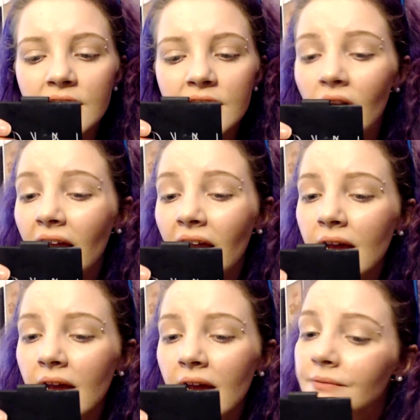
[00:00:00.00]
It
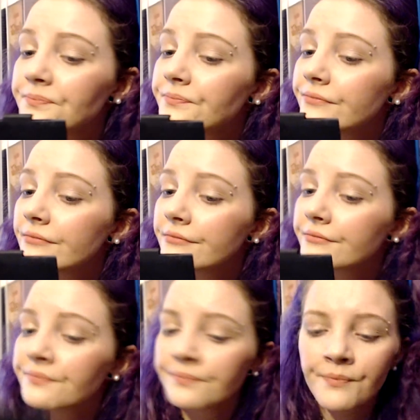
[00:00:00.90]
dried matte.
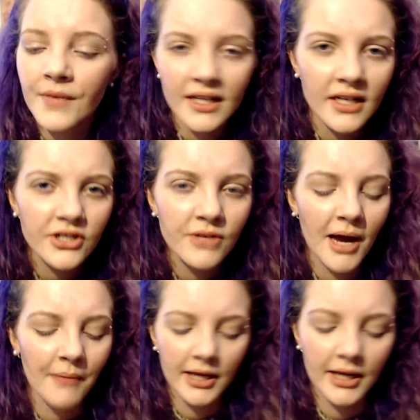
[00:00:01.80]
It does
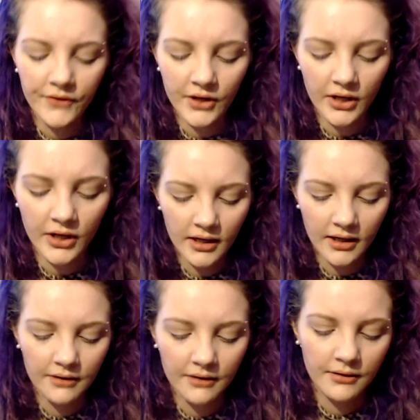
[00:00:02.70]
remind me of
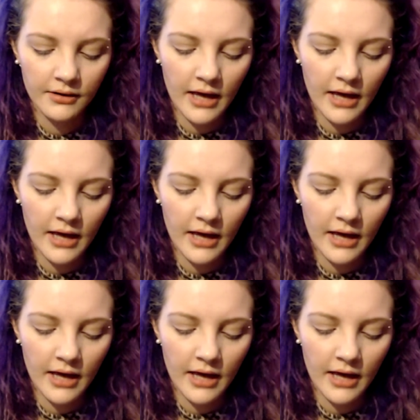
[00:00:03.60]
the